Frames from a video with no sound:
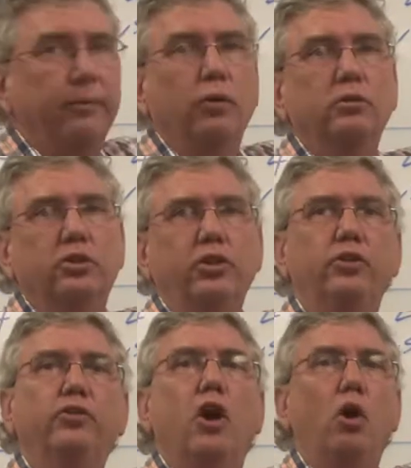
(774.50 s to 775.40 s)
going to
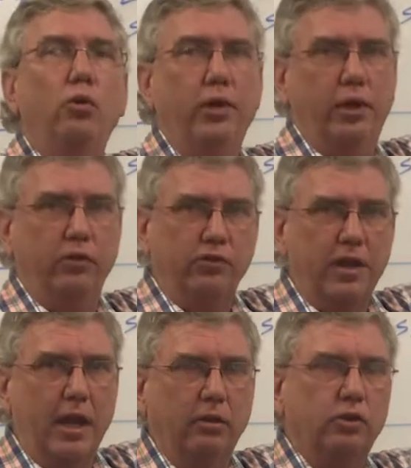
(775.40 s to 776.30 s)
use whole notes
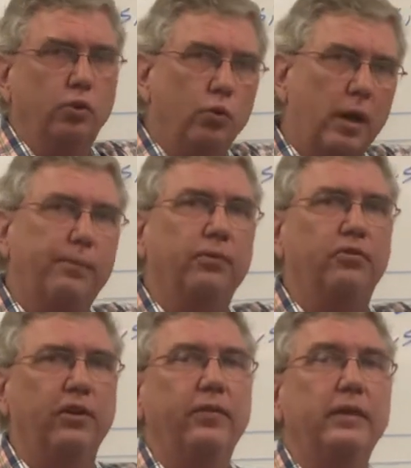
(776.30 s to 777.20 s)
now to
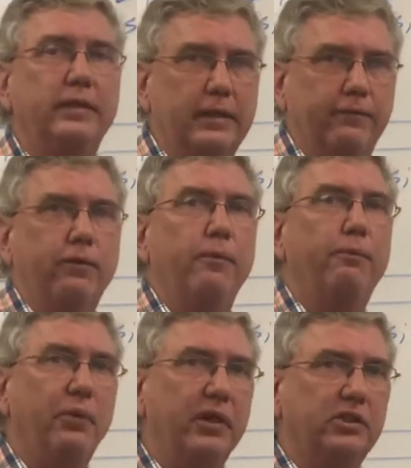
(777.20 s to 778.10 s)
represent the different
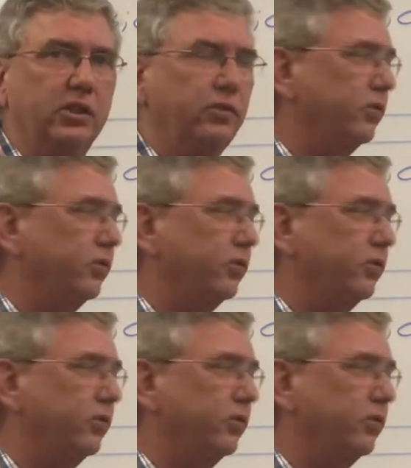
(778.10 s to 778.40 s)
pitches